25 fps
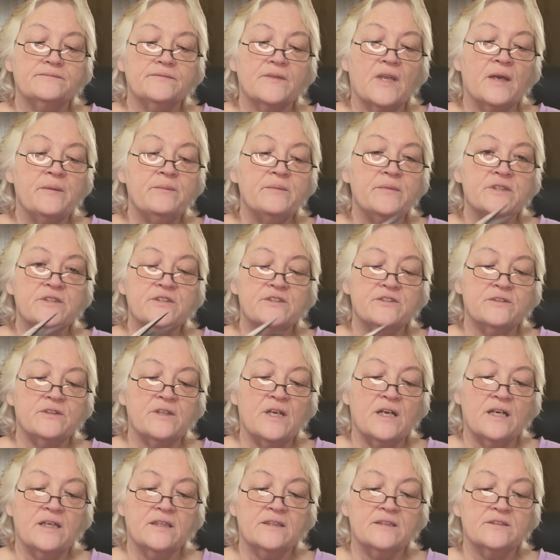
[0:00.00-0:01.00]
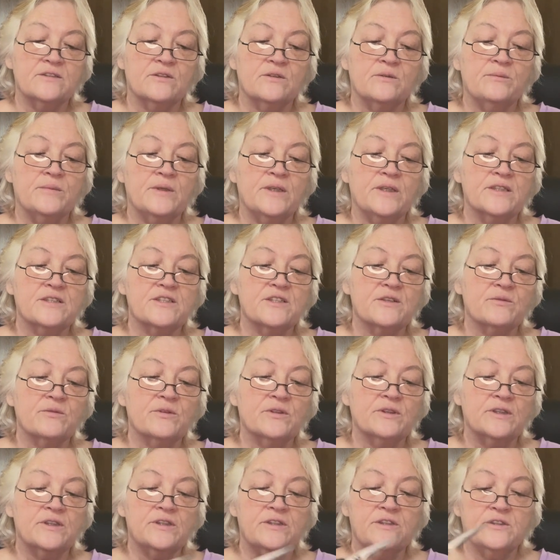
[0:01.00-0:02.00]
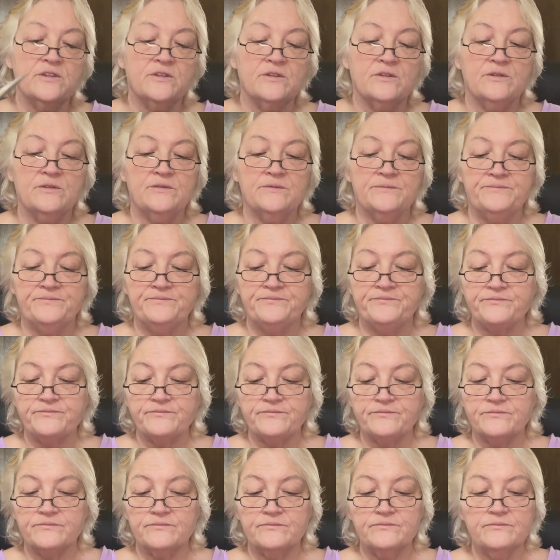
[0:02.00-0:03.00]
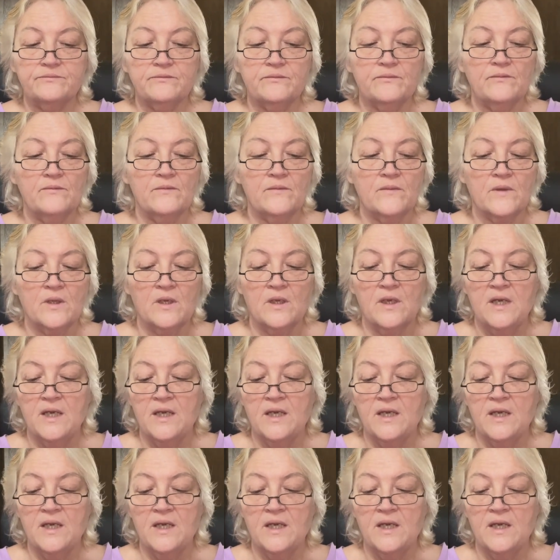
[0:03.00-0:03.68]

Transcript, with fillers: I miss you guys so much. I really do.